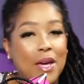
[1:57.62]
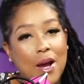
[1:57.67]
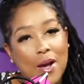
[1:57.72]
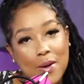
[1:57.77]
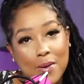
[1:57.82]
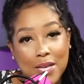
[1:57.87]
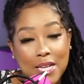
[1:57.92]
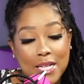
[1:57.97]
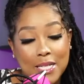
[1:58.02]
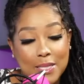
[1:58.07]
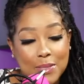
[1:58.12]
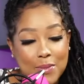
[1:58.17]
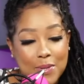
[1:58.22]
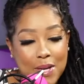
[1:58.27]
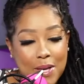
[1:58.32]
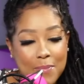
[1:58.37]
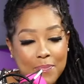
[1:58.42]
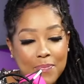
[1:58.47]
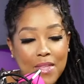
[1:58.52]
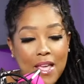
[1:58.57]
are gonna get into
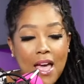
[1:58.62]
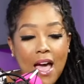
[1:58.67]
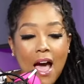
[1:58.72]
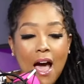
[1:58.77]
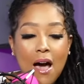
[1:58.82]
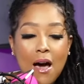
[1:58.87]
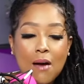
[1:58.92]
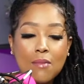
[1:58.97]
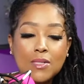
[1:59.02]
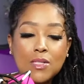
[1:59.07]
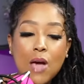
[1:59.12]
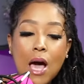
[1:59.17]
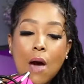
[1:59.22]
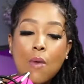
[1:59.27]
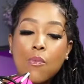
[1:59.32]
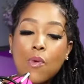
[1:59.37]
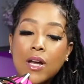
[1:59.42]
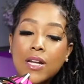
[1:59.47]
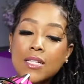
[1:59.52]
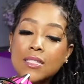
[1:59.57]
it. Um, so I
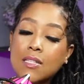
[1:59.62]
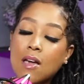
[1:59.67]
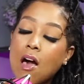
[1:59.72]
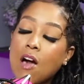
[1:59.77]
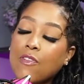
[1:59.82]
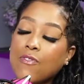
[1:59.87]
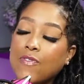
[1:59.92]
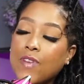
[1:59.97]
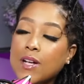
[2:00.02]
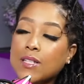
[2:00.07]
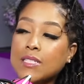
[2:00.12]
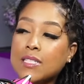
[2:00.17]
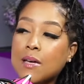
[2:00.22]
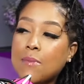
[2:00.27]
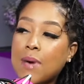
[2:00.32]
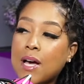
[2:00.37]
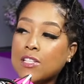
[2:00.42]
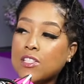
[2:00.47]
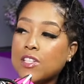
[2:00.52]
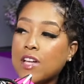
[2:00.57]
want to talk first
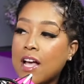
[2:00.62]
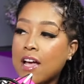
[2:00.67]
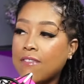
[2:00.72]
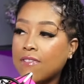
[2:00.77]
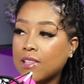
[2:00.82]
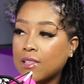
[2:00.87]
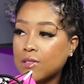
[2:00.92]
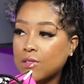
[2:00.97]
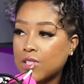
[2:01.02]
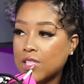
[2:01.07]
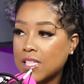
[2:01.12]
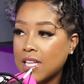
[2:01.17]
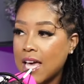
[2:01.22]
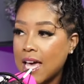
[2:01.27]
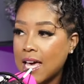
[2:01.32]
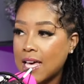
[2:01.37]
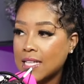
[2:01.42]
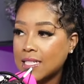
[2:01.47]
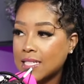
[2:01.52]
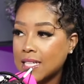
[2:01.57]
about your evolution as